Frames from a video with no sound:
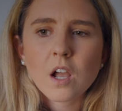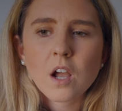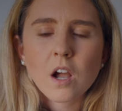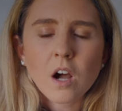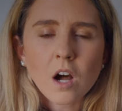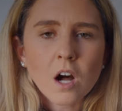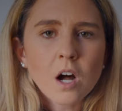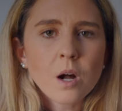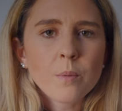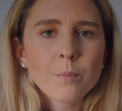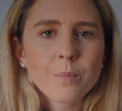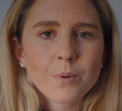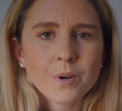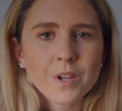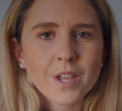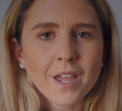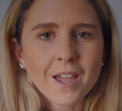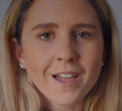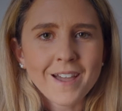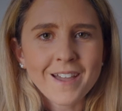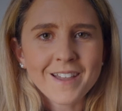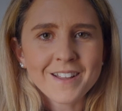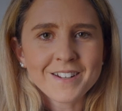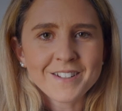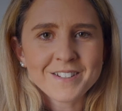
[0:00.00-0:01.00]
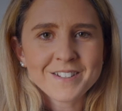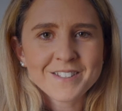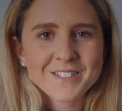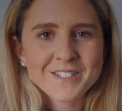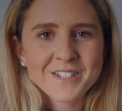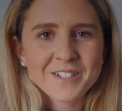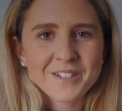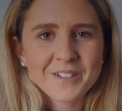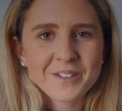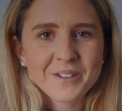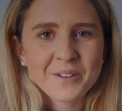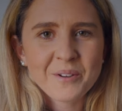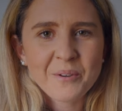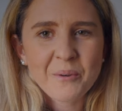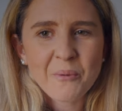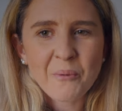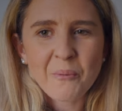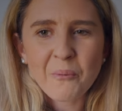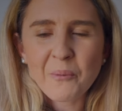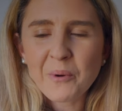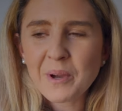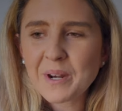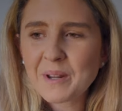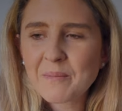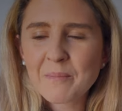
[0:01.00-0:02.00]
comprehend
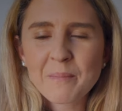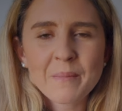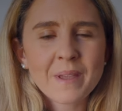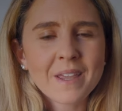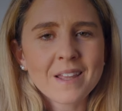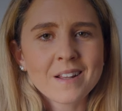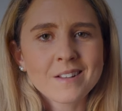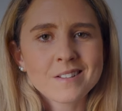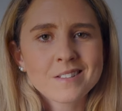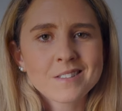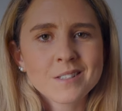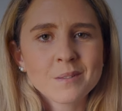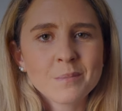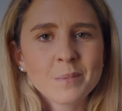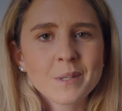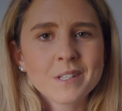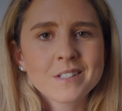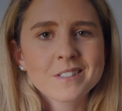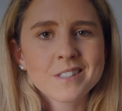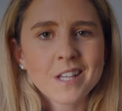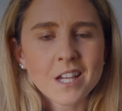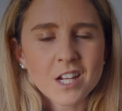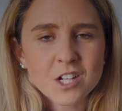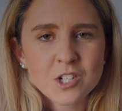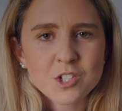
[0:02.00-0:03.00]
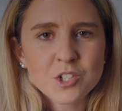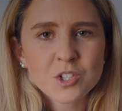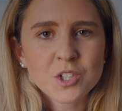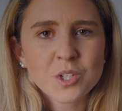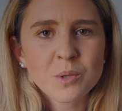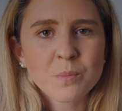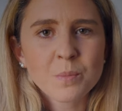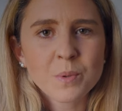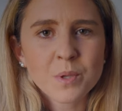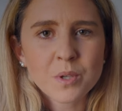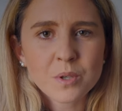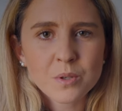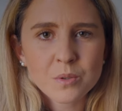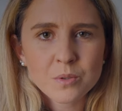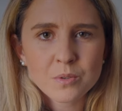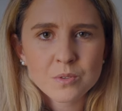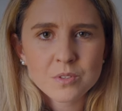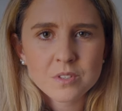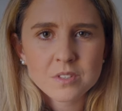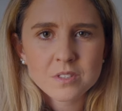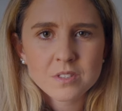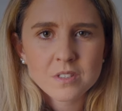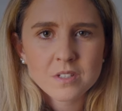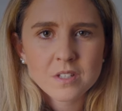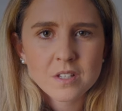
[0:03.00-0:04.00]
what it means to be sexually
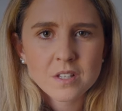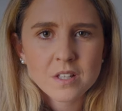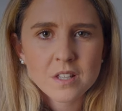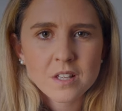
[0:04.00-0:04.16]
abused.